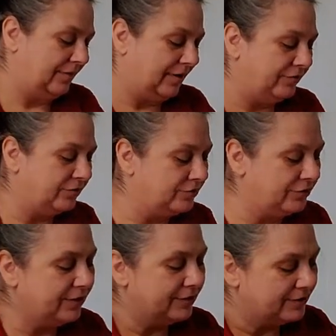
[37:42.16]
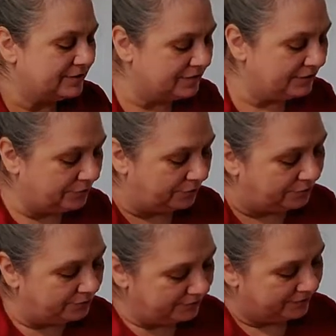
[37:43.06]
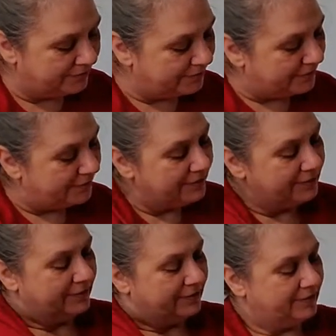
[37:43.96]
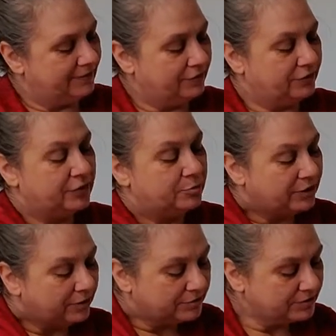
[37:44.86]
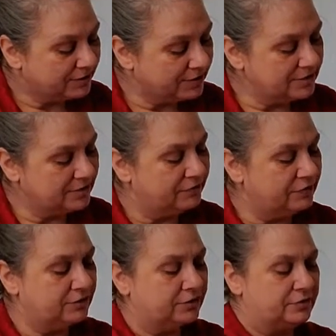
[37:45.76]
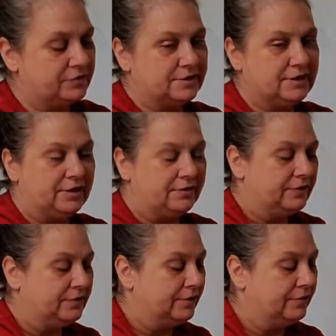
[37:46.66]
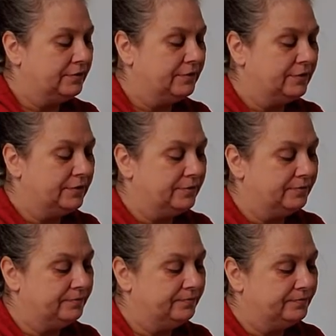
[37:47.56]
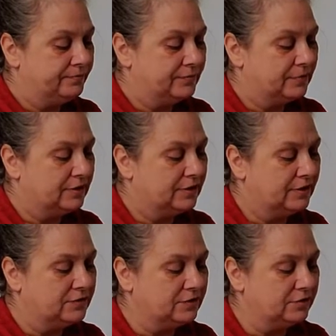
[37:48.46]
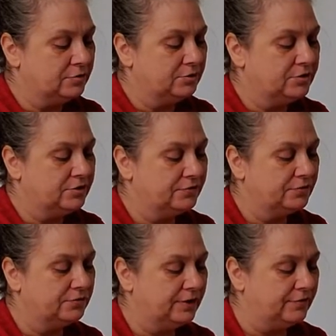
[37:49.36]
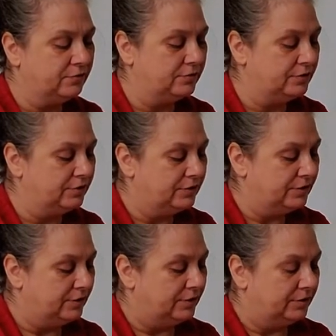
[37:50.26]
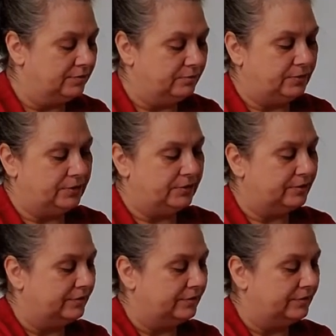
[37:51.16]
After trying this dough, you're going to be able to taste the vinegar inside of it now. It gives it a little bit different flavor. But